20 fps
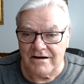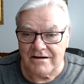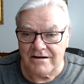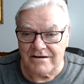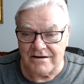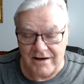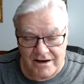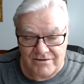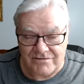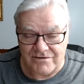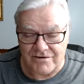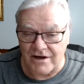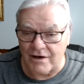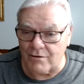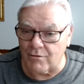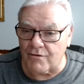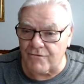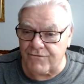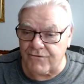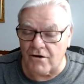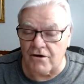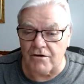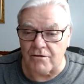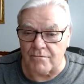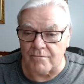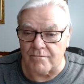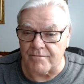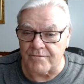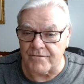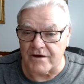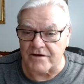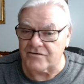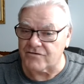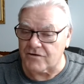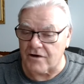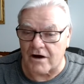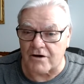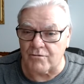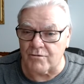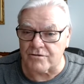Yes, they were firm. They
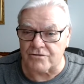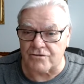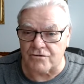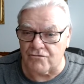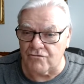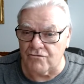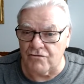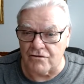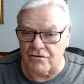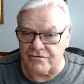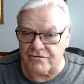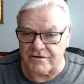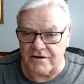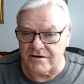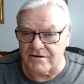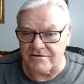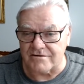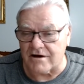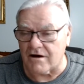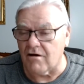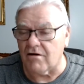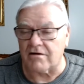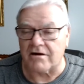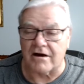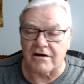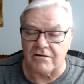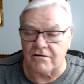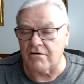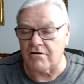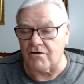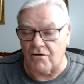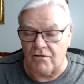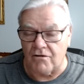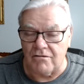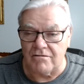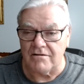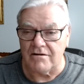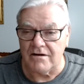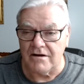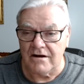stuck with the rules. They didn't say, okay, you can go,
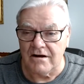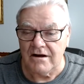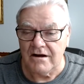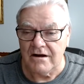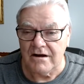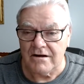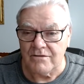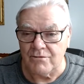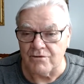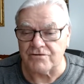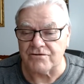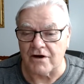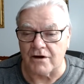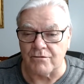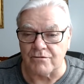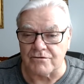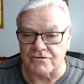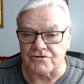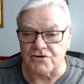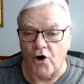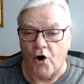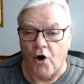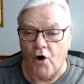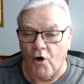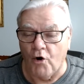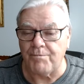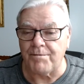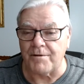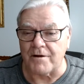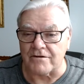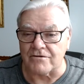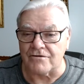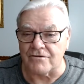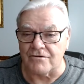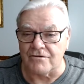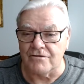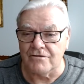which I was hoping to.